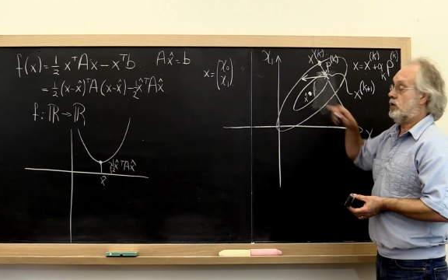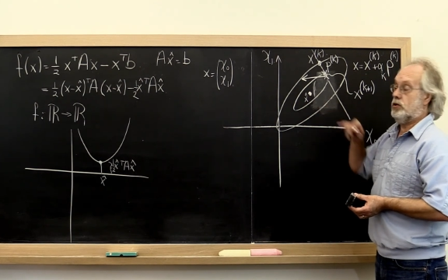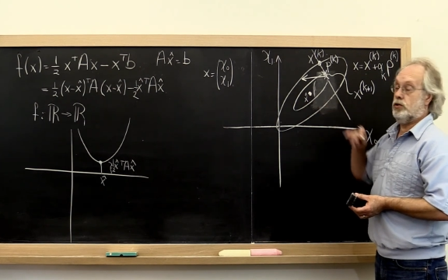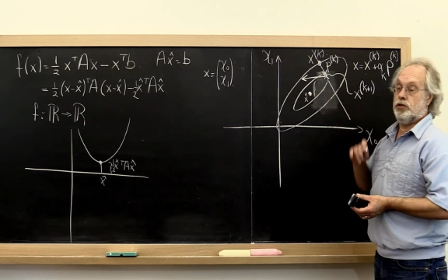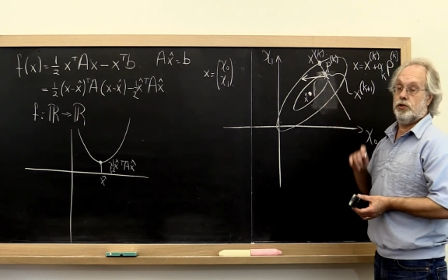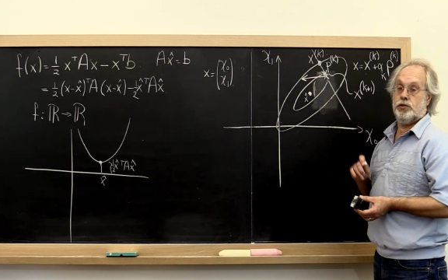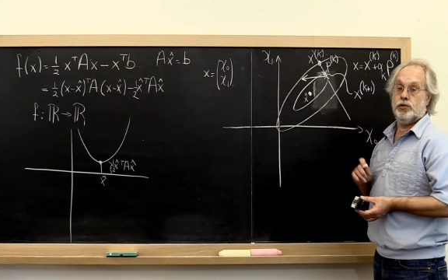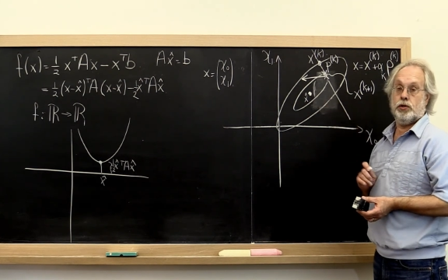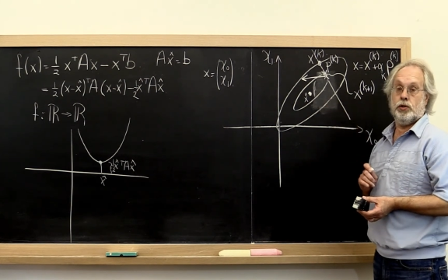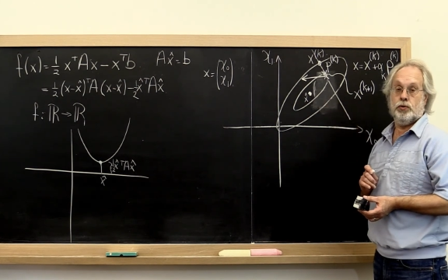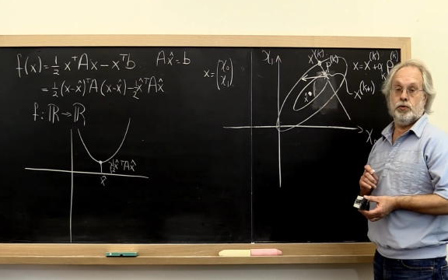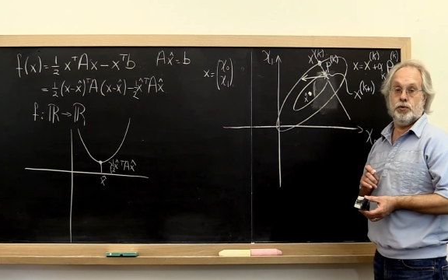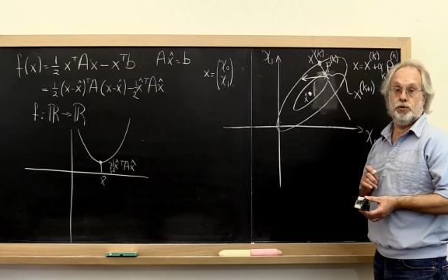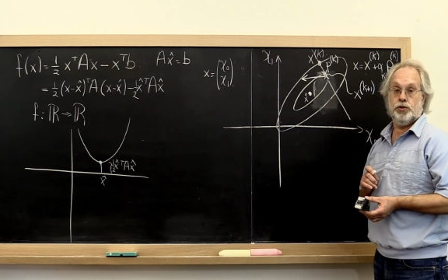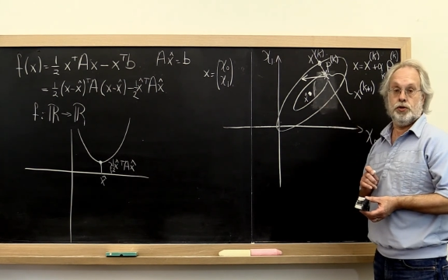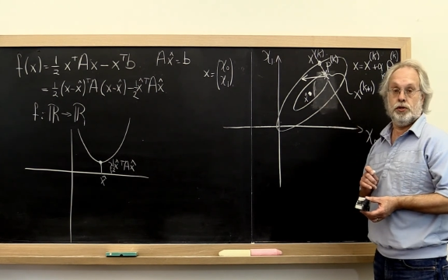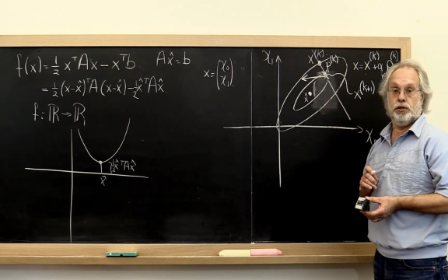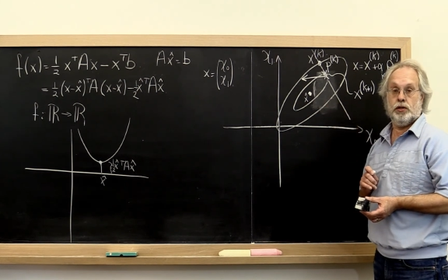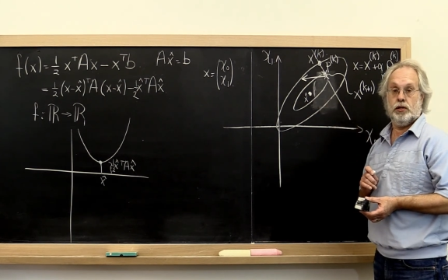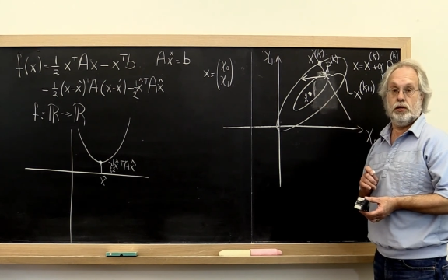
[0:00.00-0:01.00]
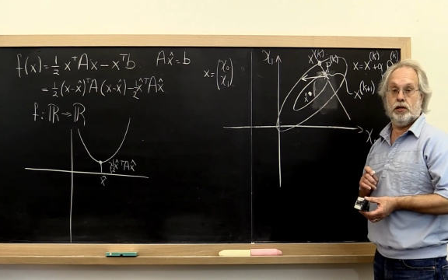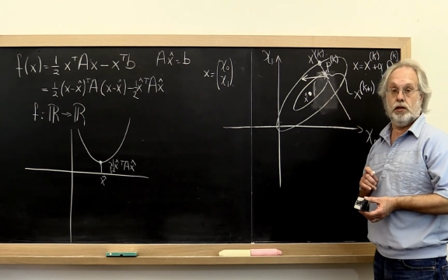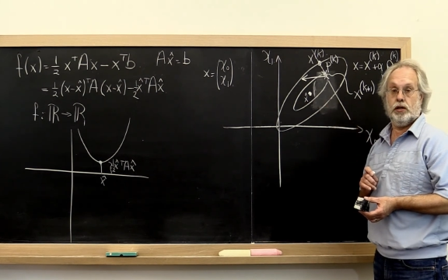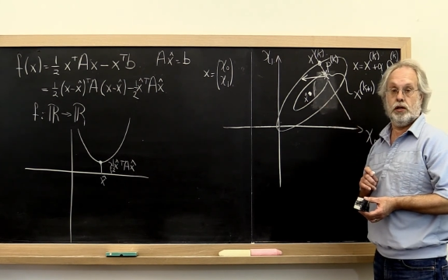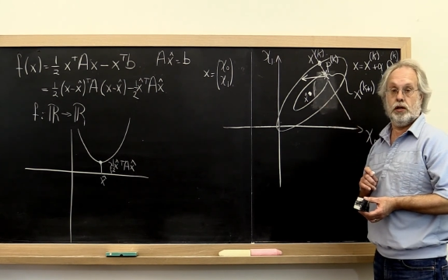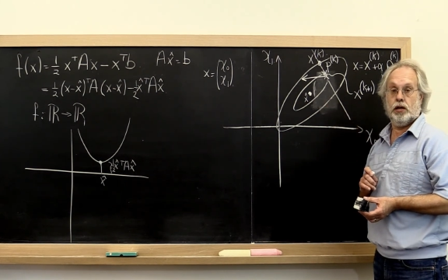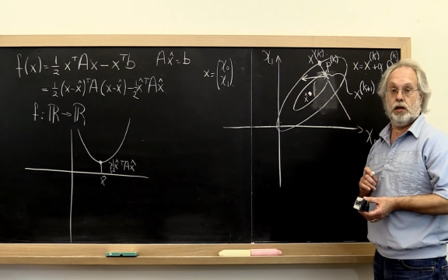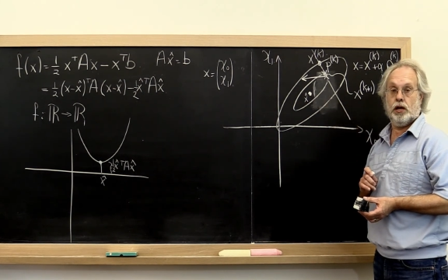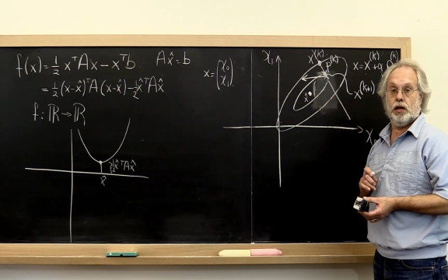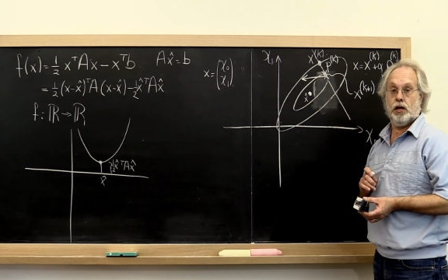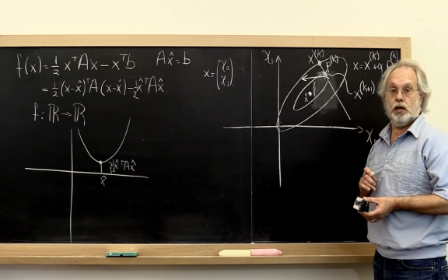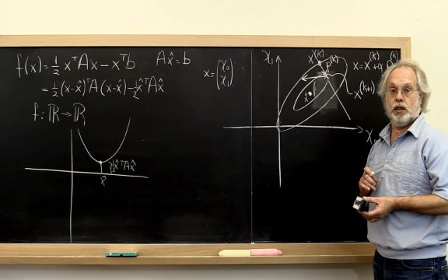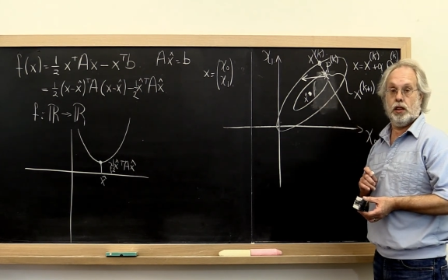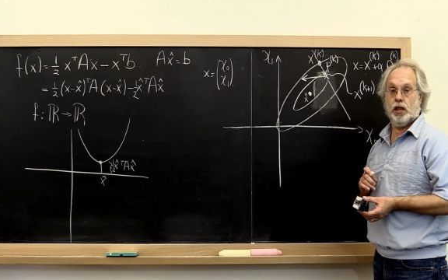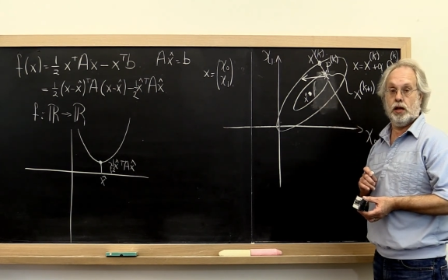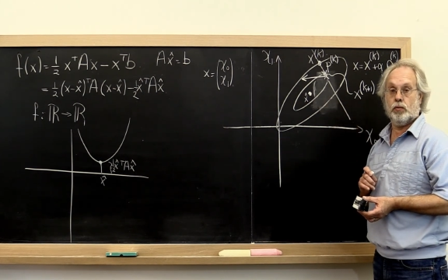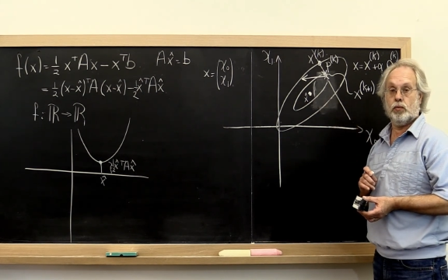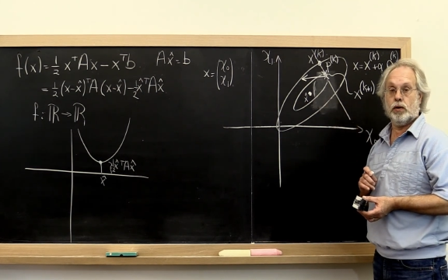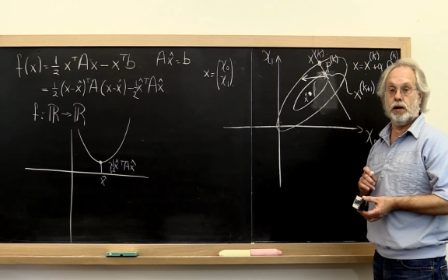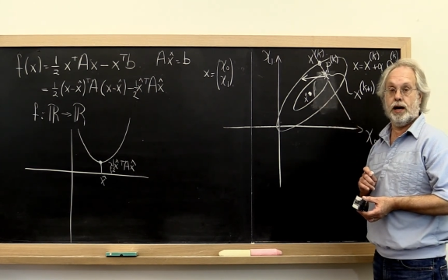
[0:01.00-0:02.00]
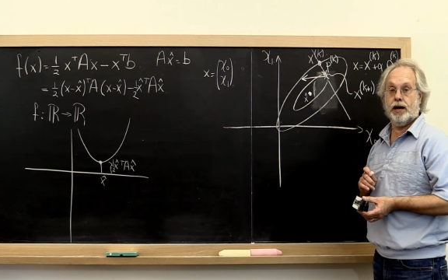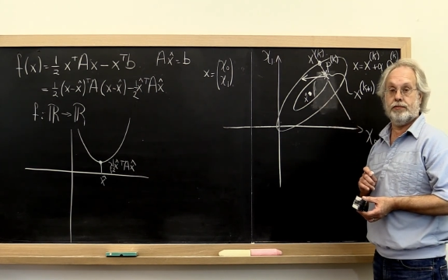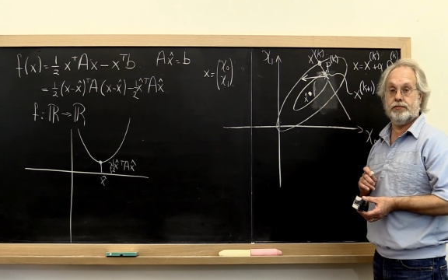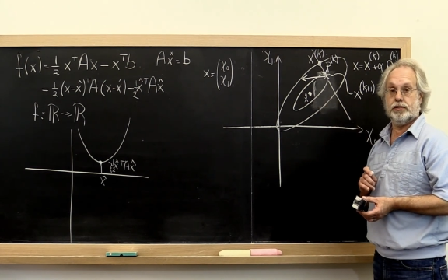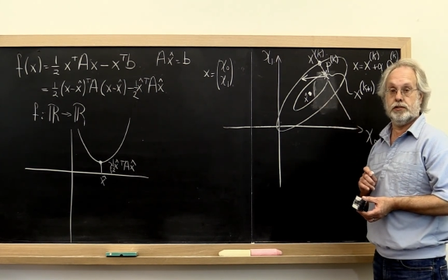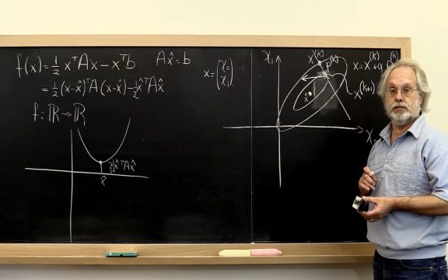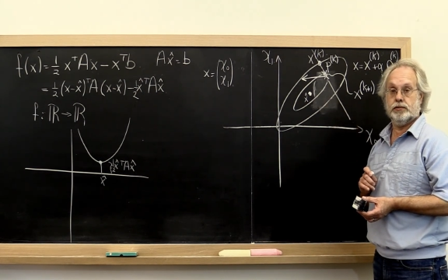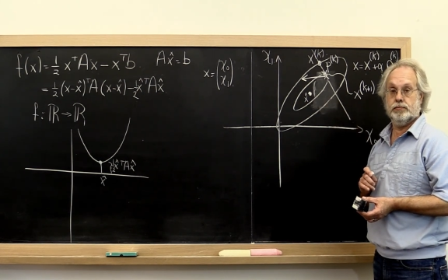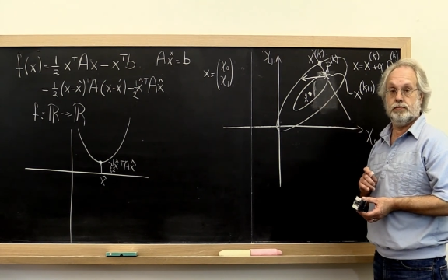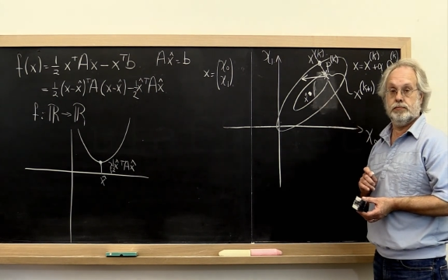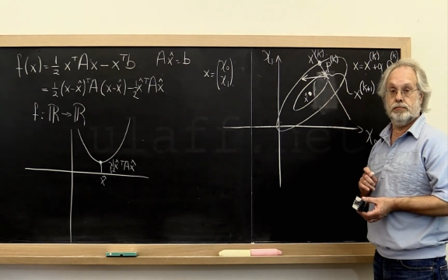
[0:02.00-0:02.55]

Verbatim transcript: the solution that we're after.